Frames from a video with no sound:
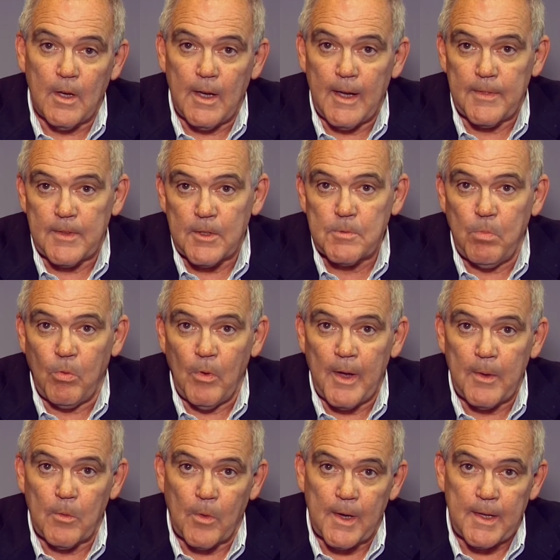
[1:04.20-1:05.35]
at this
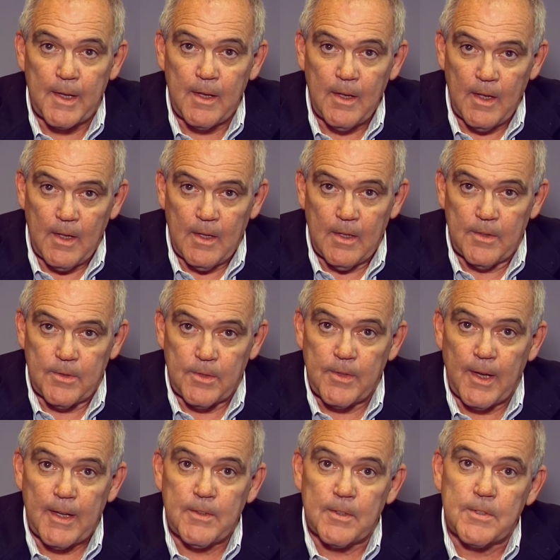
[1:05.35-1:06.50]
point ready to
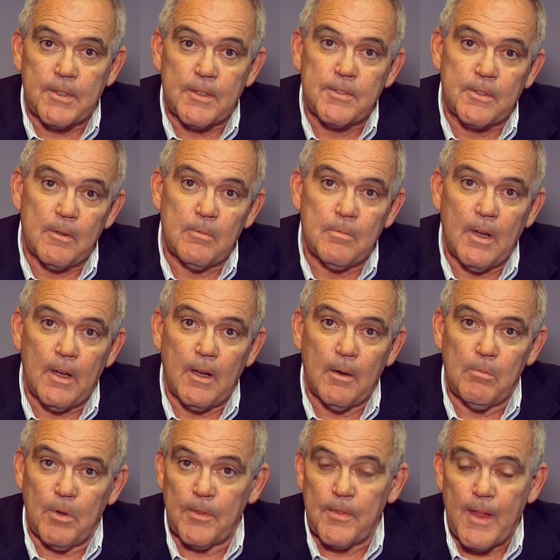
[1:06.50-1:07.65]
take the system
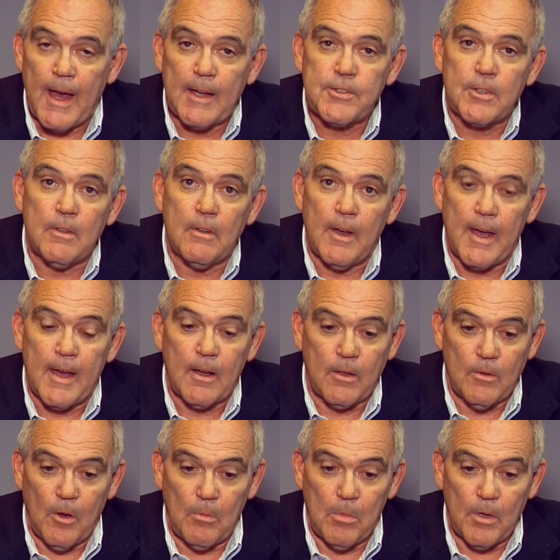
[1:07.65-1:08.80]
both national and
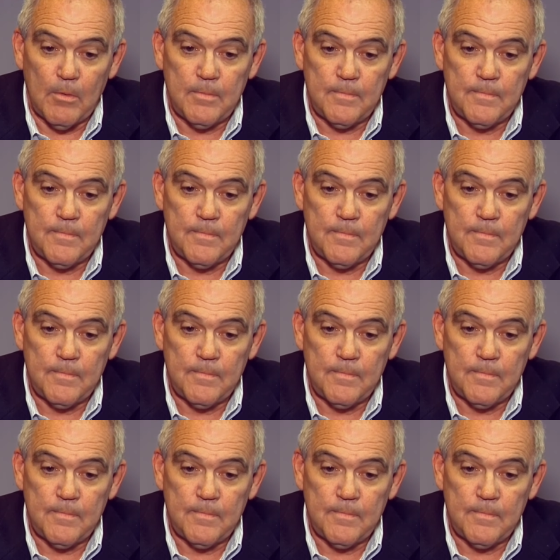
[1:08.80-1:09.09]
global.